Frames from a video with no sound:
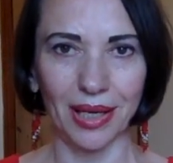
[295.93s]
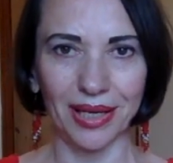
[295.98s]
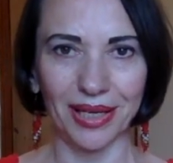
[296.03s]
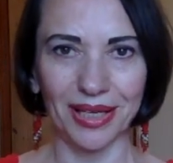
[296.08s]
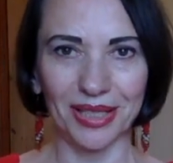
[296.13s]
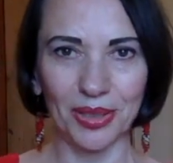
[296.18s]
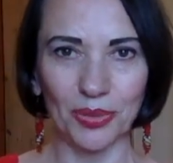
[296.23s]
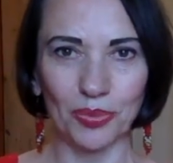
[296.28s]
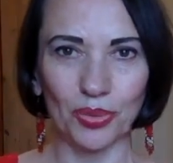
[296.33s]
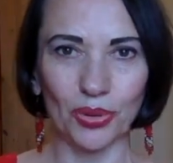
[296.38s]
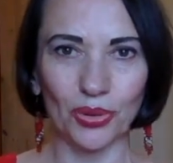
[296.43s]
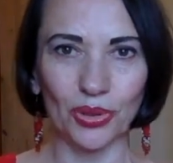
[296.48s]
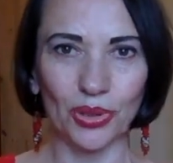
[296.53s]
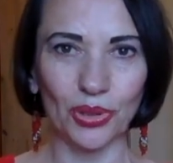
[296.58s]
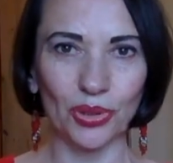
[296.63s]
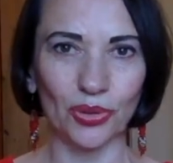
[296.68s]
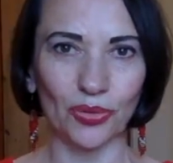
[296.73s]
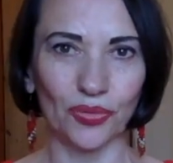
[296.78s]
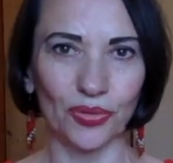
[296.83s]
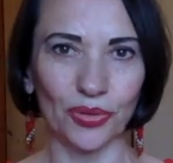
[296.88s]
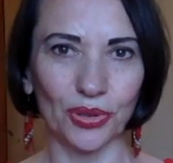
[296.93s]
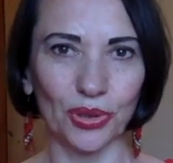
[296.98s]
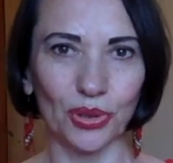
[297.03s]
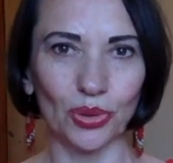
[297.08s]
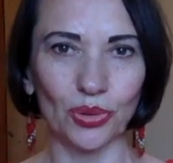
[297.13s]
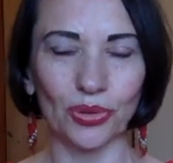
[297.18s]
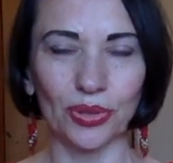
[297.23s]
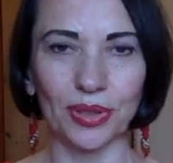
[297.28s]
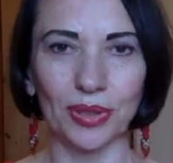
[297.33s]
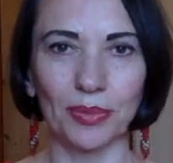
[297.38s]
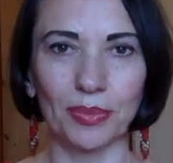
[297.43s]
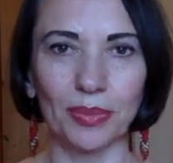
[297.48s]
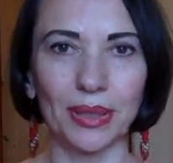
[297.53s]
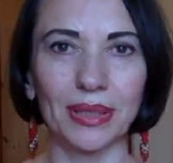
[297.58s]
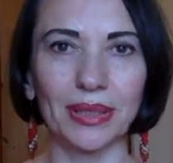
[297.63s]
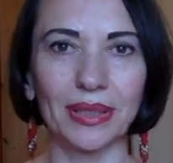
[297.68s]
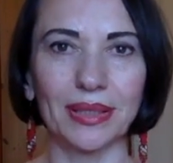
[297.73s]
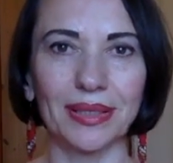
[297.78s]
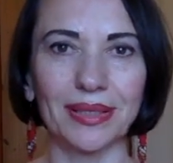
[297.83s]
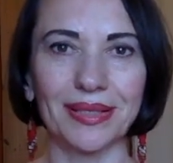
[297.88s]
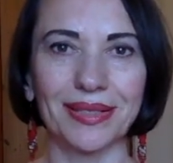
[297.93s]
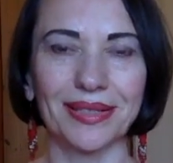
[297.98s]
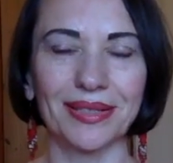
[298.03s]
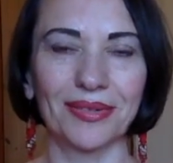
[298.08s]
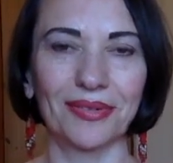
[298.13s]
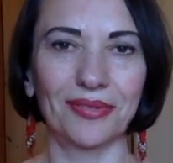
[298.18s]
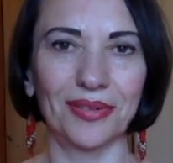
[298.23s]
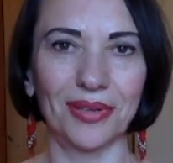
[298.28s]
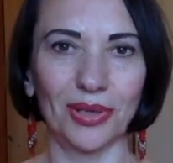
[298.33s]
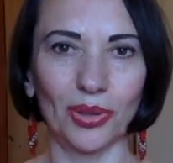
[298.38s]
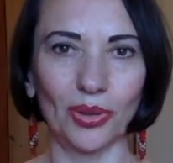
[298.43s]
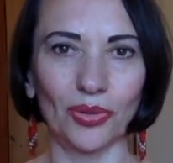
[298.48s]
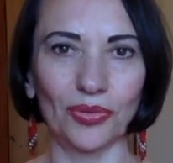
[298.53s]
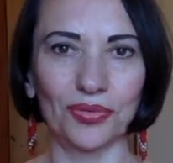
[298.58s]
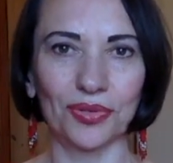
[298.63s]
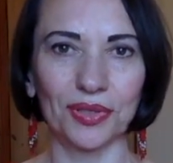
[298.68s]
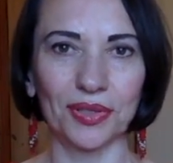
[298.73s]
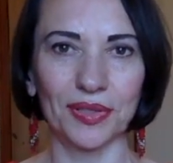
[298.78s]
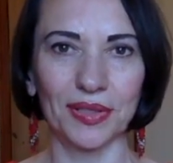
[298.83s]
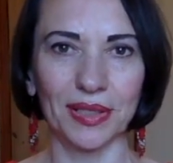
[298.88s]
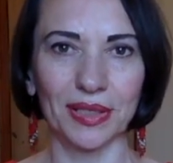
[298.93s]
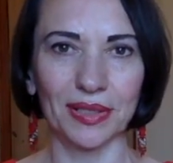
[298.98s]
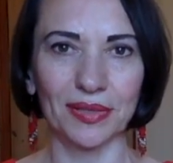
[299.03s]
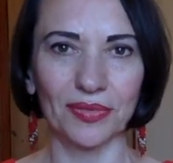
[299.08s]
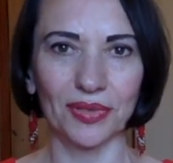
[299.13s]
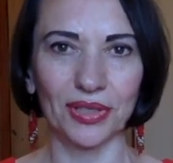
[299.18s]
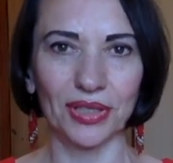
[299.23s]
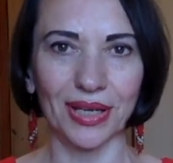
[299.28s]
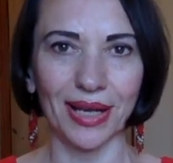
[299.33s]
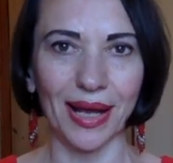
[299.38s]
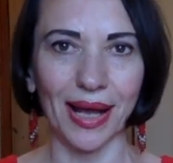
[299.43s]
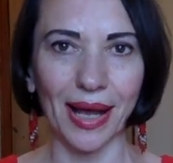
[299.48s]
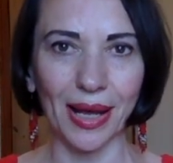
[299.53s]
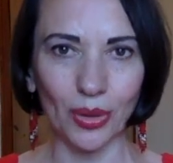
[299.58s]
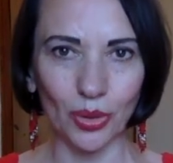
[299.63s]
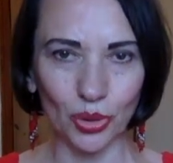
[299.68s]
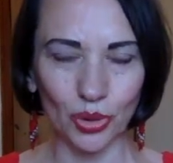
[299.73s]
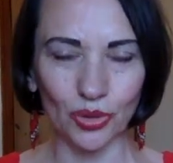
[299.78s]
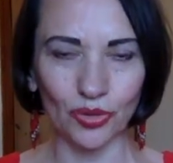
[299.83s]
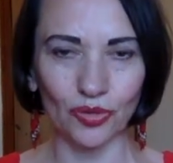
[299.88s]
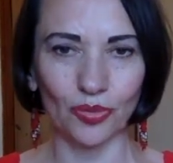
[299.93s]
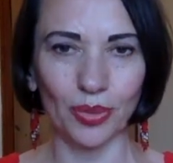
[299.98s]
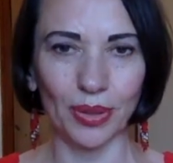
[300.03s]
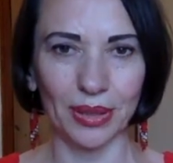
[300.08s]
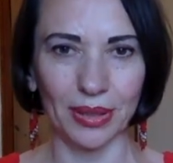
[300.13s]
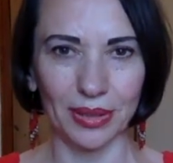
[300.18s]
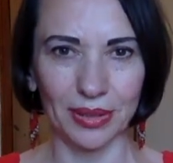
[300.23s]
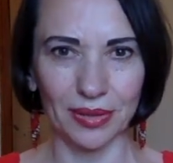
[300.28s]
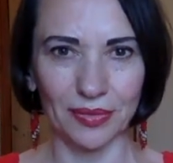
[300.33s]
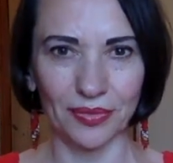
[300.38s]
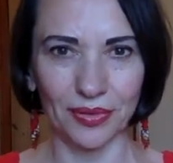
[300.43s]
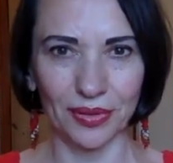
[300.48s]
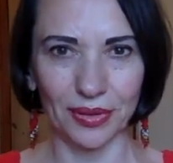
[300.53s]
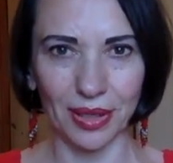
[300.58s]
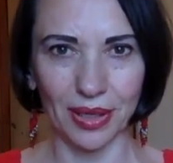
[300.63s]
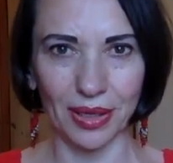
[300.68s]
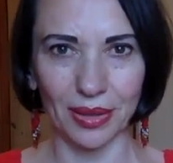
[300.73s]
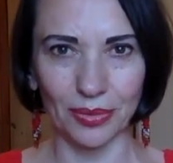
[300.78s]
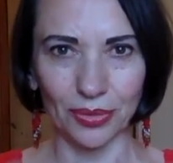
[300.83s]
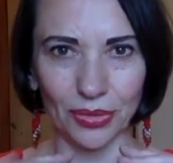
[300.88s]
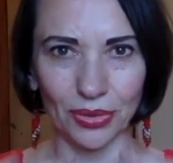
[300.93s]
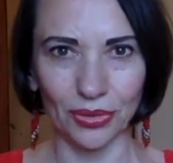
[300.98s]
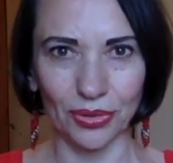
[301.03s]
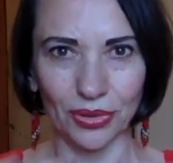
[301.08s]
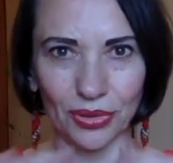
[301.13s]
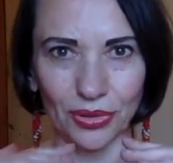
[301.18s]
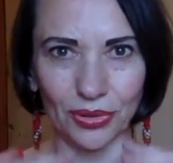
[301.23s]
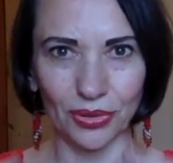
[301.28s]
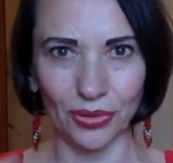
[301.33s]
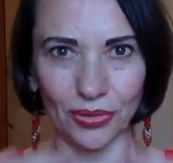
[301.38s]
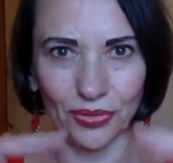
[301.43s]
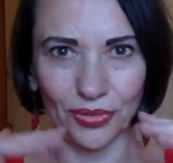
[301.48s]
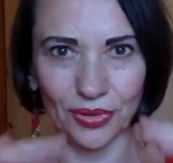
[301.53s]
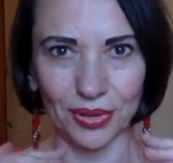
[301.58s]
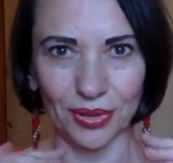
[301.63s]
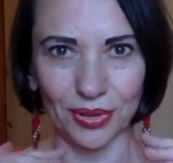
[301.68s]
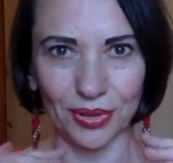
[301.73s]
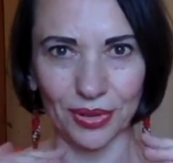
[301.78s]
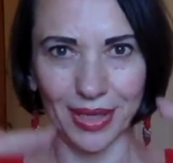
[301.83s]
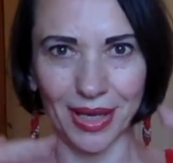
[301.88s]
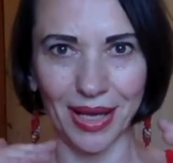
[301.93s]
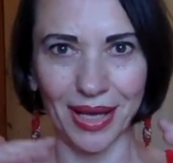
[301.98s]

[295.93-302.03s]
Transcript: In the process of restoring the balance, very often things which are out of balance will come to the surface.